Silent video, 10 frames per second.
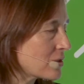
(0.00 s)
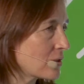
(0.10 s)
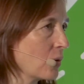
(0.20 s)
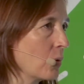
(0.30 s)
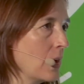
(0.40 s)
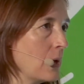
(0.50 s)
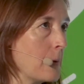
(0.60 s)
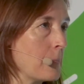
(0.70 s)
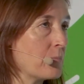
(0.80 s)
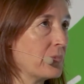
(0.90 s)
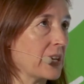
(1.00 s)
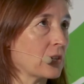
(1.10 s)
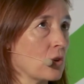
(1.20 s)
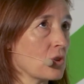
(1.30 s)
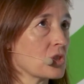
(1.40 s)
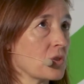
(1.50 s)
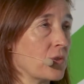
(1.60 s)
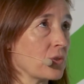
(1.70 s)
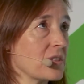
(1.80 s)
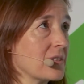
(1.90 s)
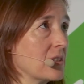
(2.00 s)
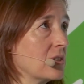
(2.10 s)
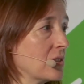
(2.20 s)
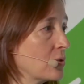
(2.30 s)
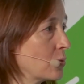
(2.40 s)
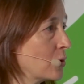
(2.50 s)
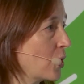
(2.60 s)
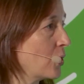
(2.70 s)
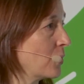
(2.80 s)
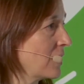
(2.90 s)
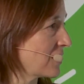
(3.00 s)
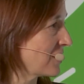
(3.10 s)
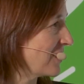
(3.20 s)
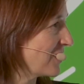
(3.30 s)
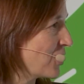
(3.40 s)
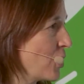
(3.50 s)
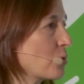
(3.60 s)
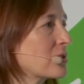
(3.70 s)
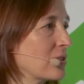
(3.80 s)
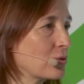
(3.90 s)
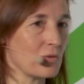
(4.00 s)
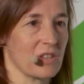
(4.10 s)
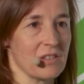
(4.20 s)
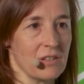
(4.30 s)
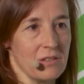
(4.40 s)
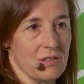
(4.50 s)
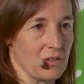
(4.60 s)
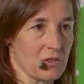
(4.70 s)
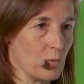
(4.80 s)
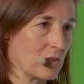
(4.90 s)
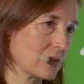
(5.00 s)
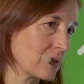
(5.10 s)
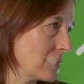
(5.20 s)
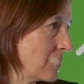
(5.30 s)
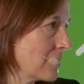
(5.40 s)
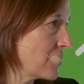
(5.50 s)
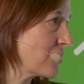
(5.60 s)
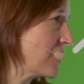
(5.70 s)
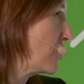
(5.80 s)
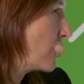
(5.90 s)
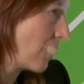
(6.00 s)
So the cost for the city to go closer to the citizens was zero